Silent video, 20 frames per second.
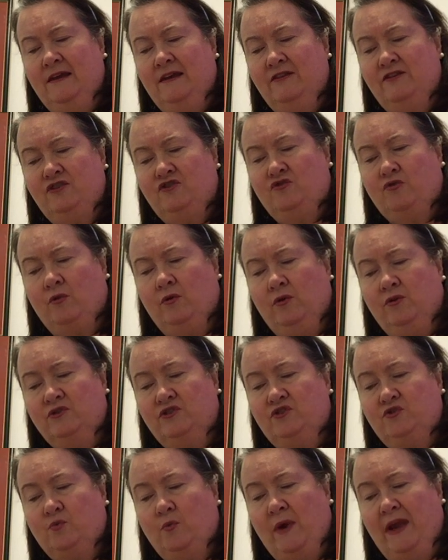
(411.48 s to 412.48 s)
The troll
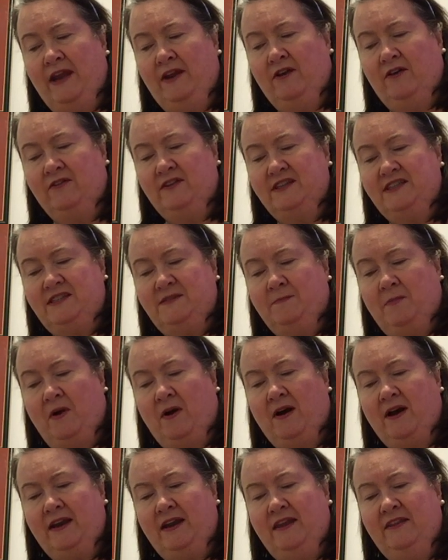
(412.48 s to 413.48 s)
swayed on the
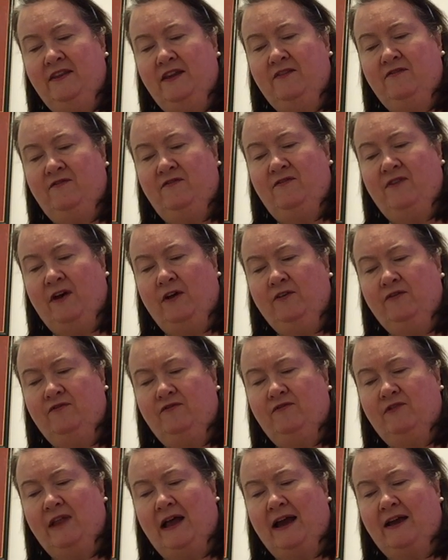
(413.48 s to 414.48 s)
spot and then fell
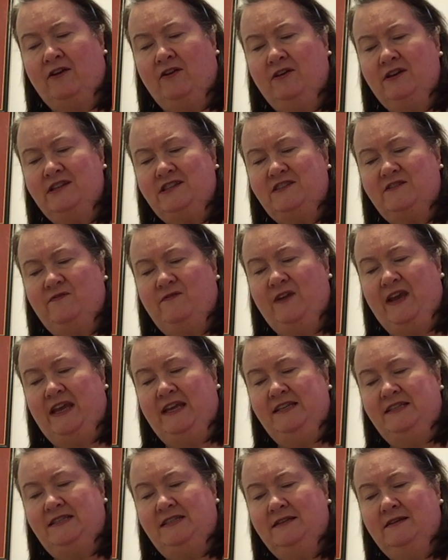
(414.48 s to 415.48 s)
flat on its
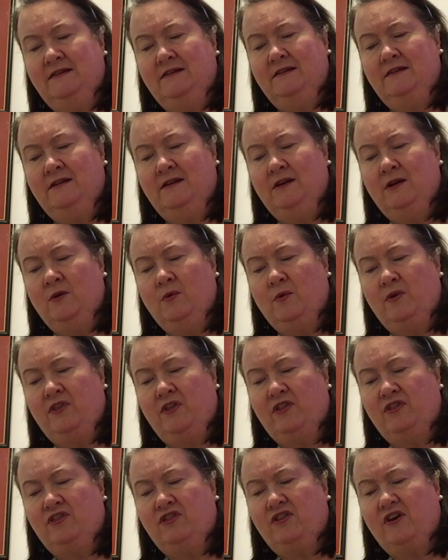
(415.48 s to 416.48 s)
face with a
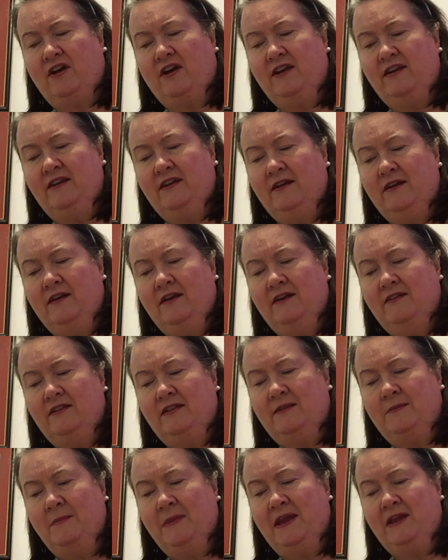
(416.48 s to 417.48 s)
thud
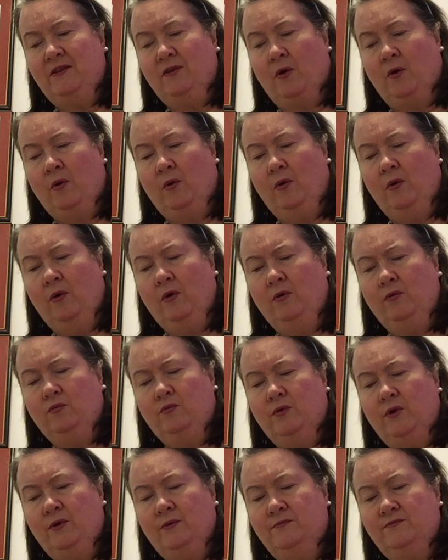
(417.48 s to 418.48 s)
that made the whole
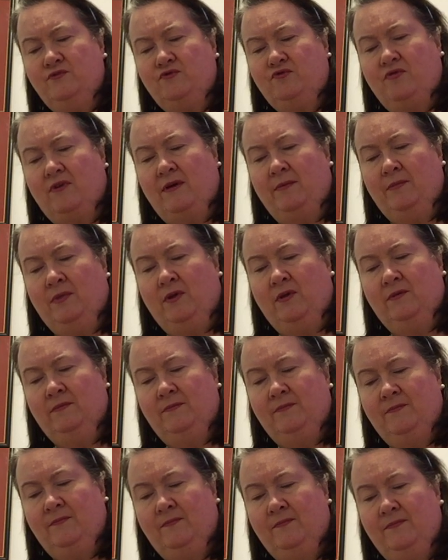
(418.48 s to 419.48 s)
room tremble.
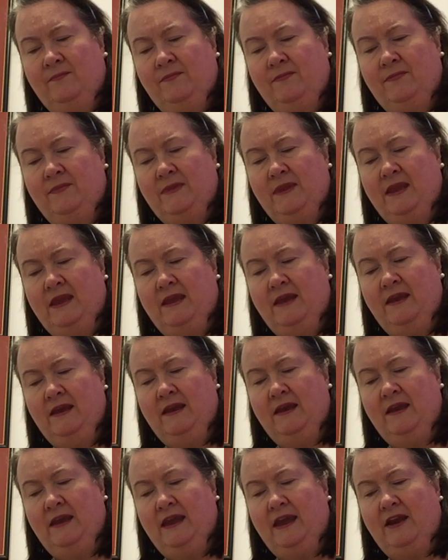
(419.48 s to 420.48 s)

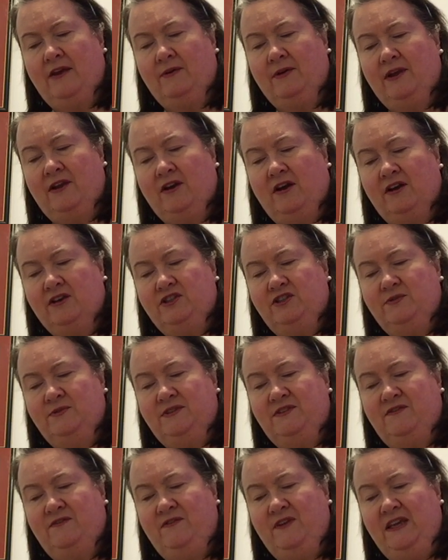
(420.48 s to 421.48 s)
Harry got to
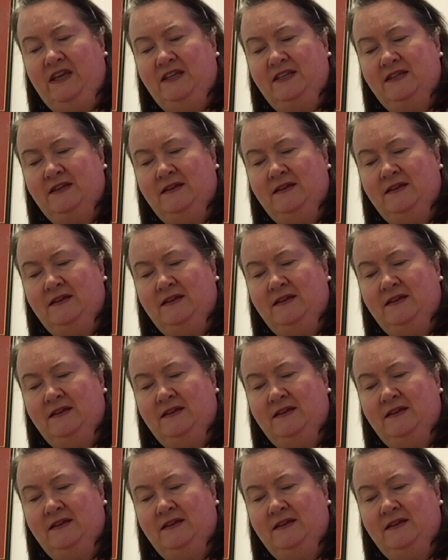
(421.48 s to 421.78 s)
his feet.